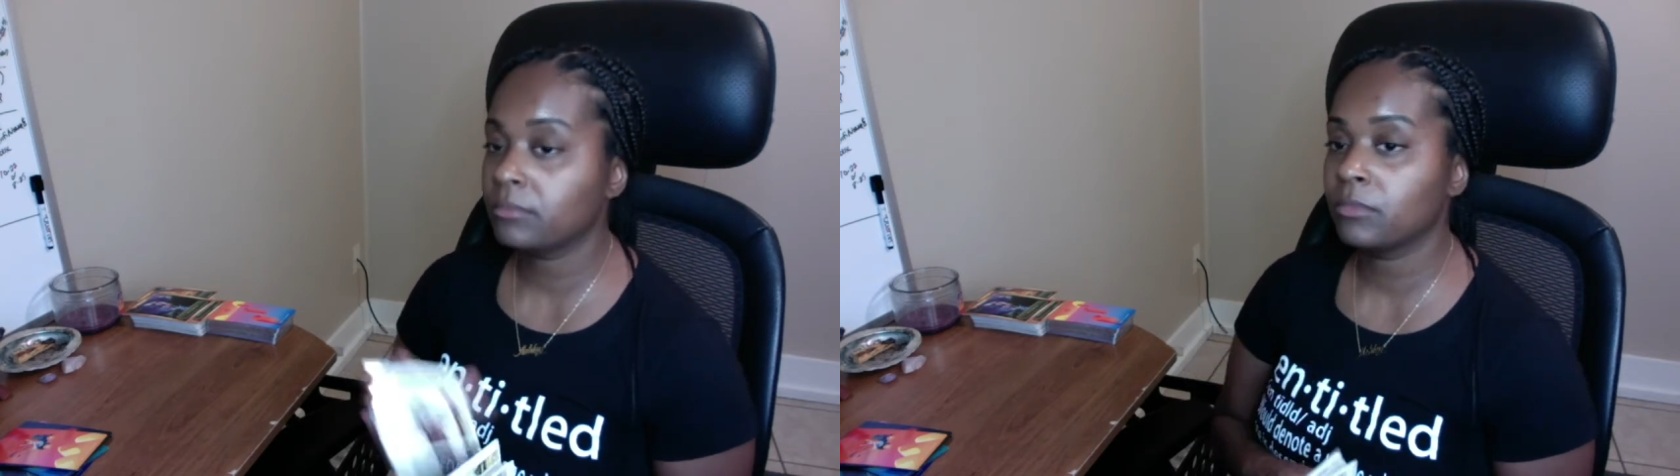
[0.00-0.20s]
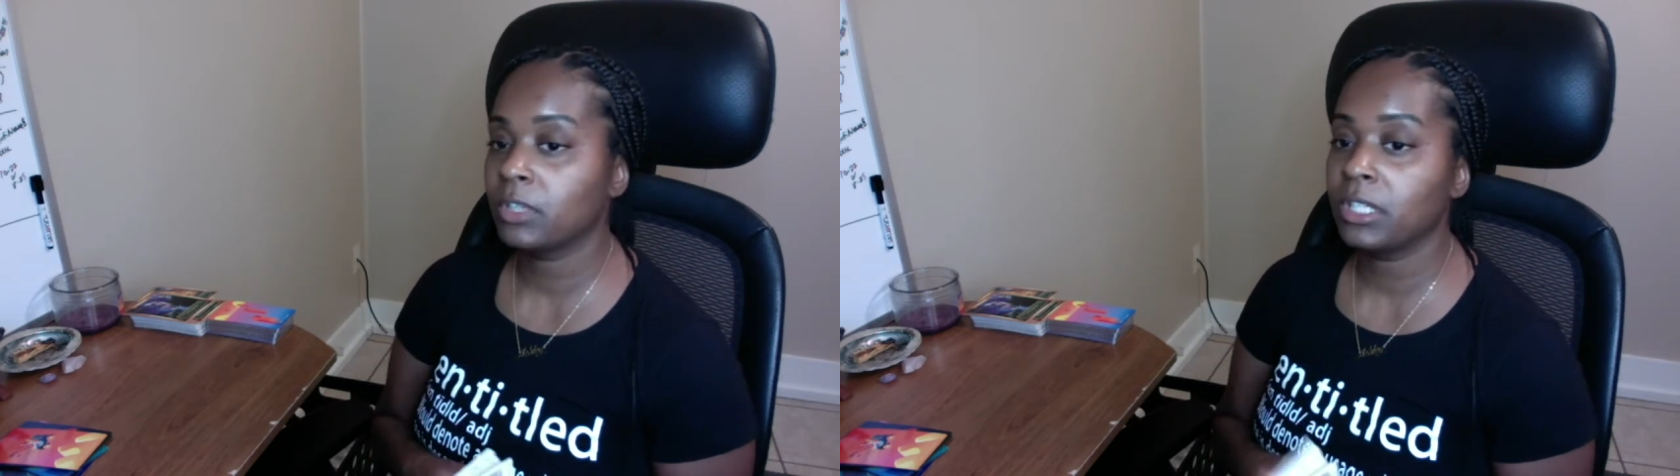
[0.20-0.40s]

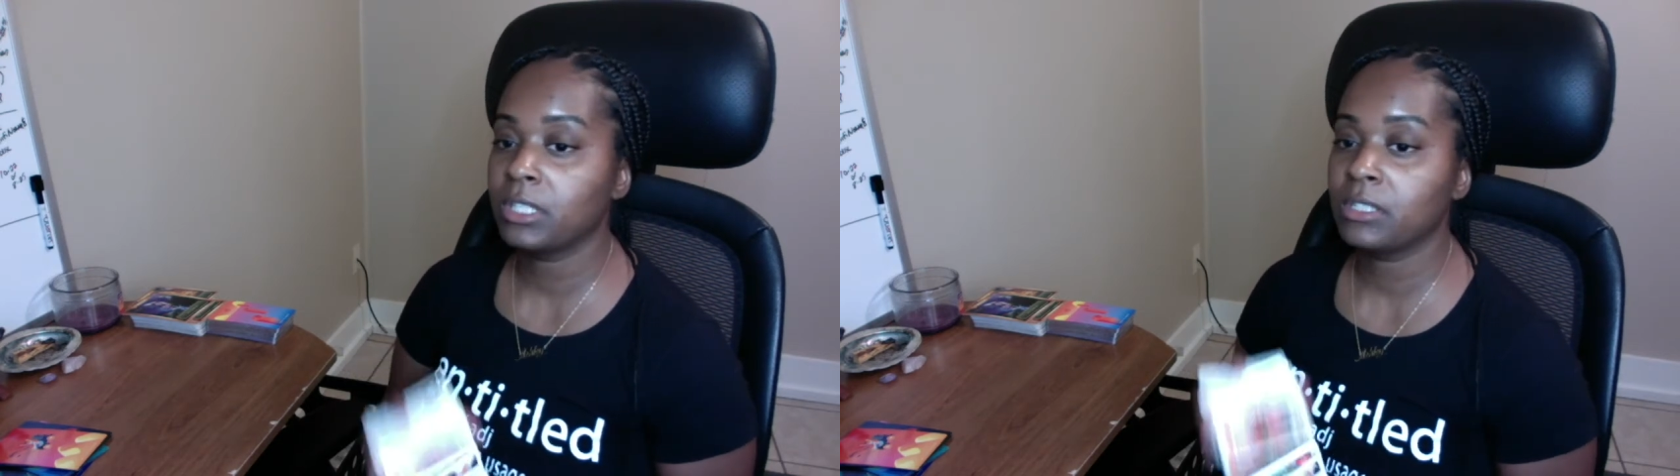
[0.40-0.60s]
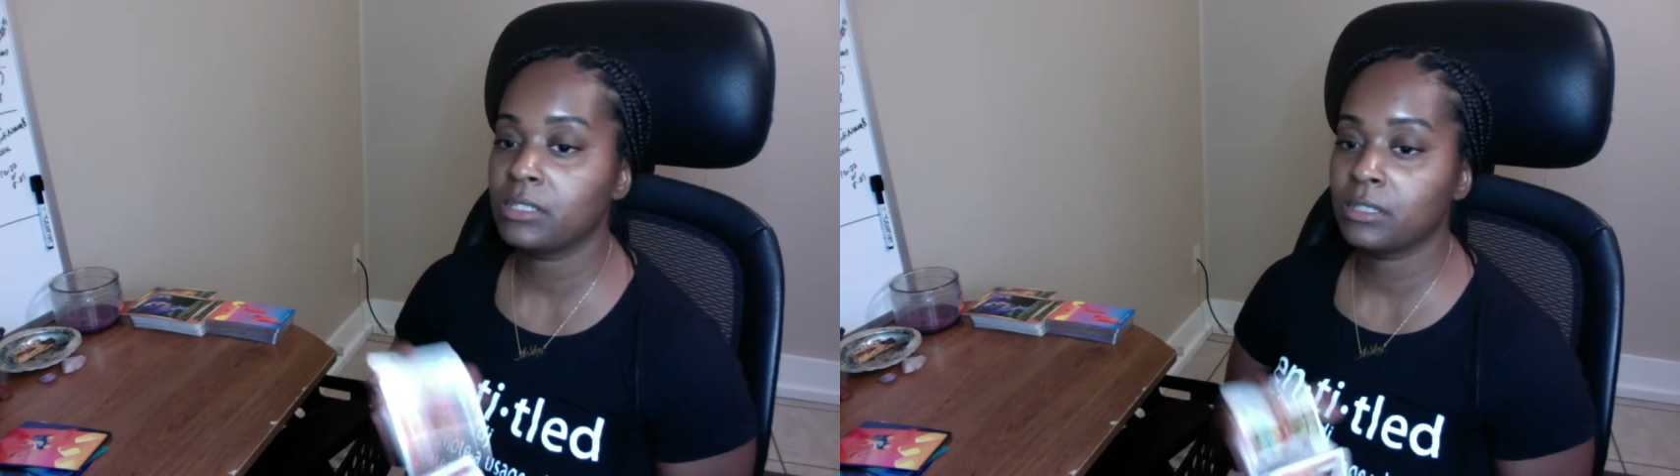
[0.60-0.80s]
What
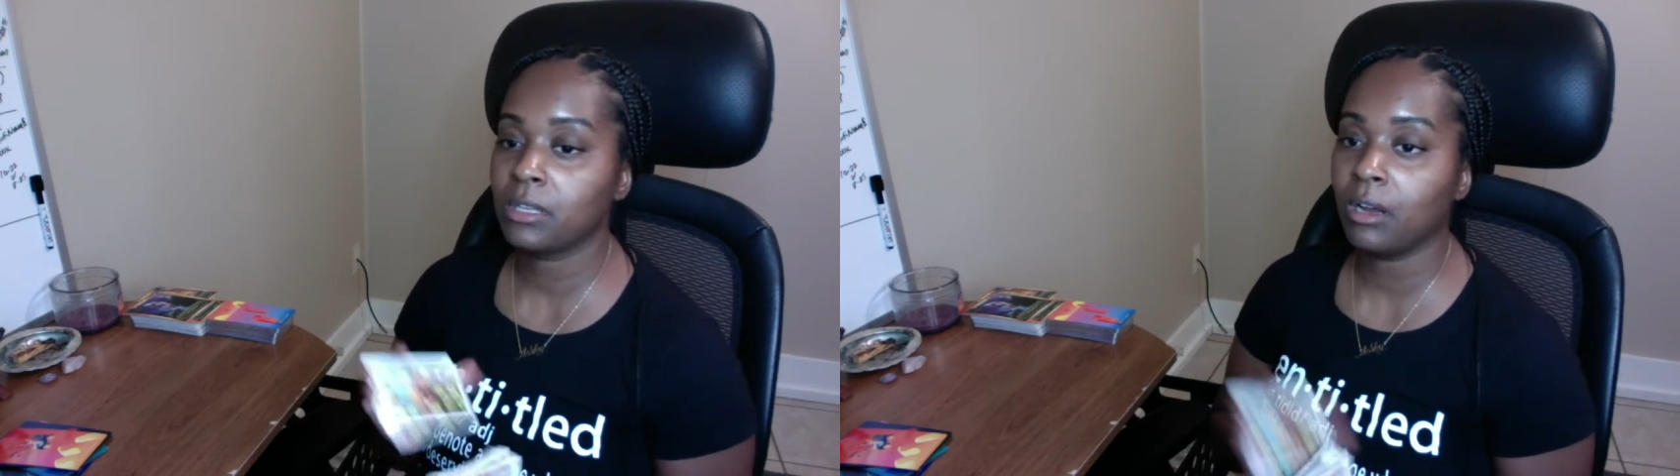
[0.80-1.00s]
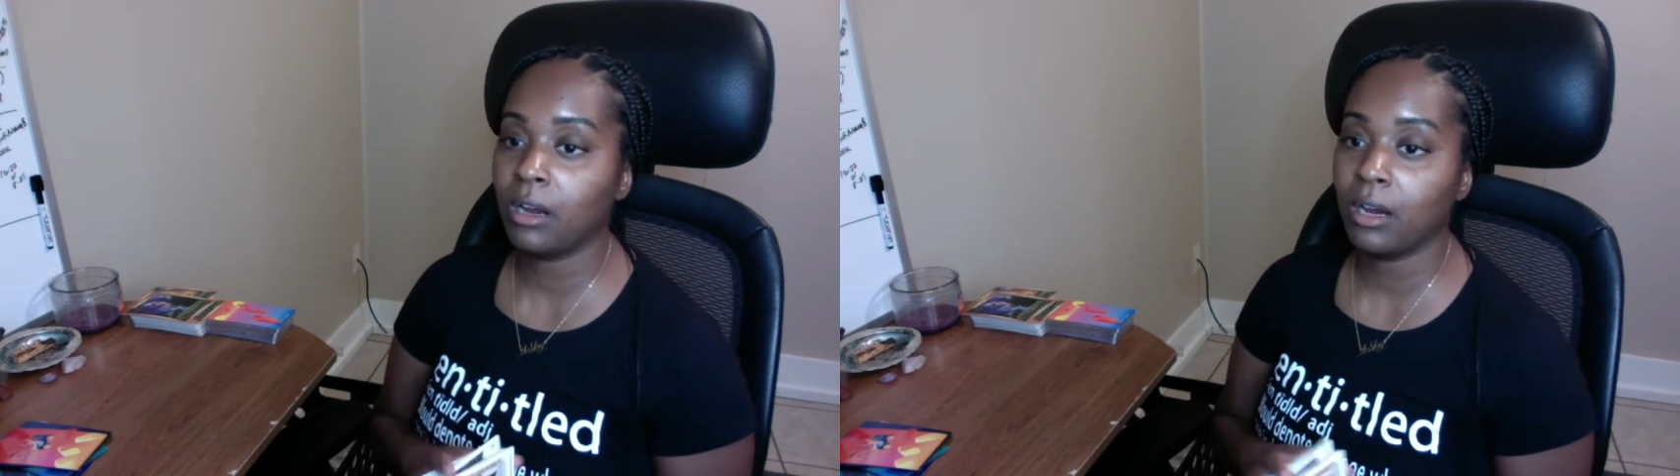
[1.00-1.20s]
is
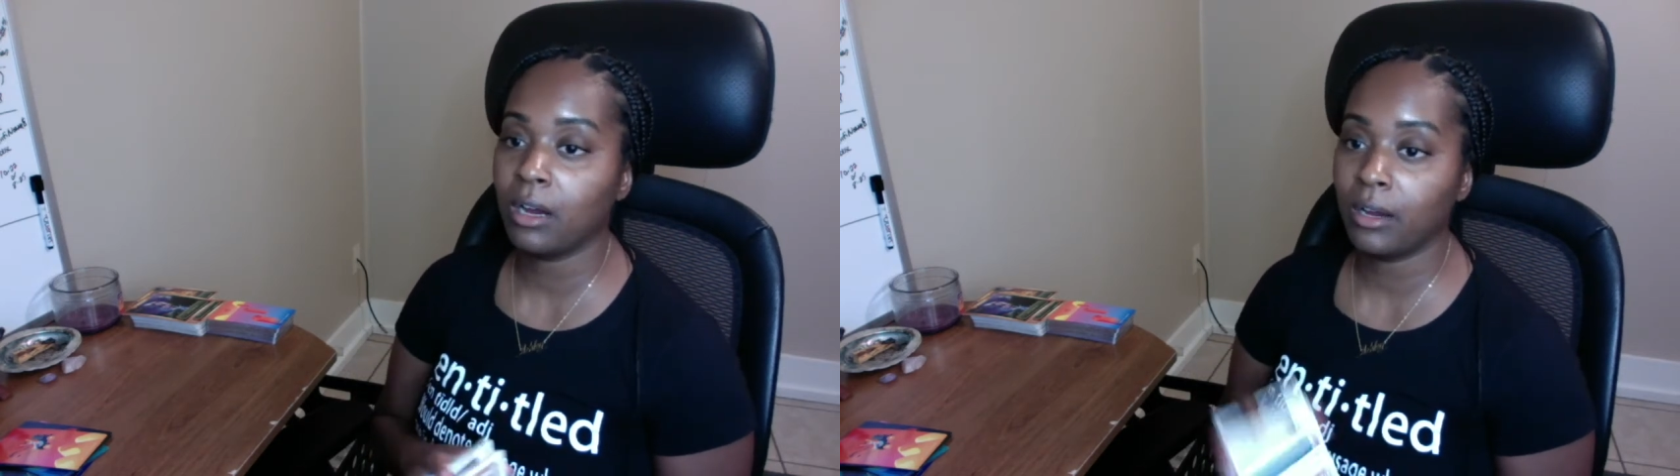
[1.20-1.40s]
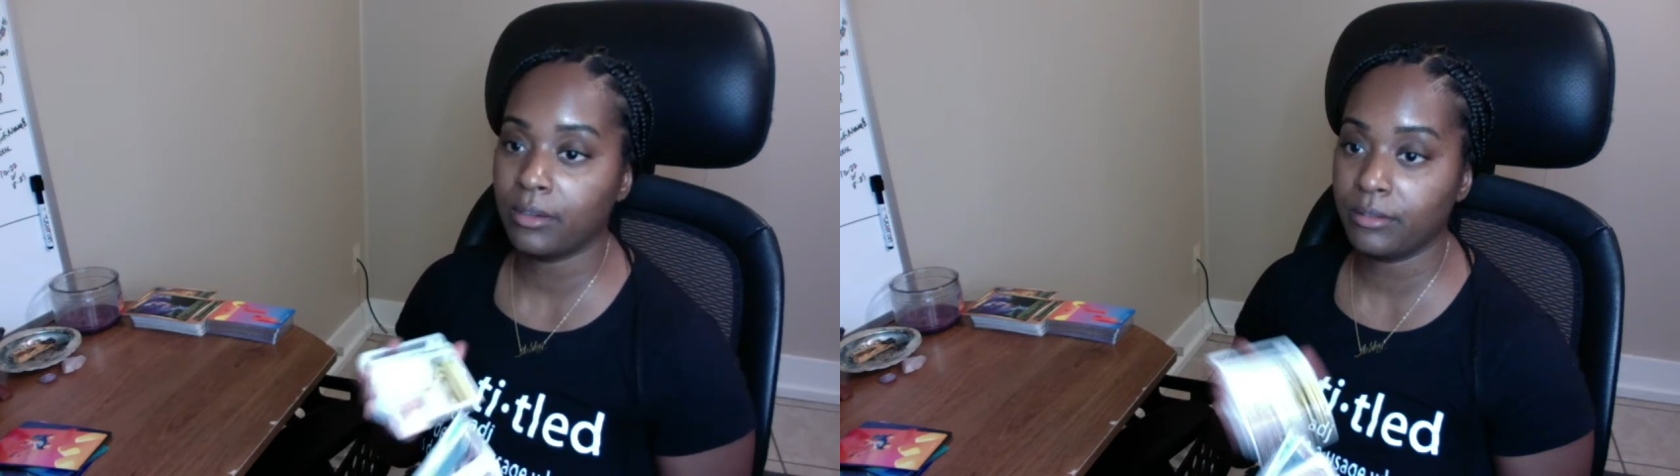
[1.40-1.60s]
our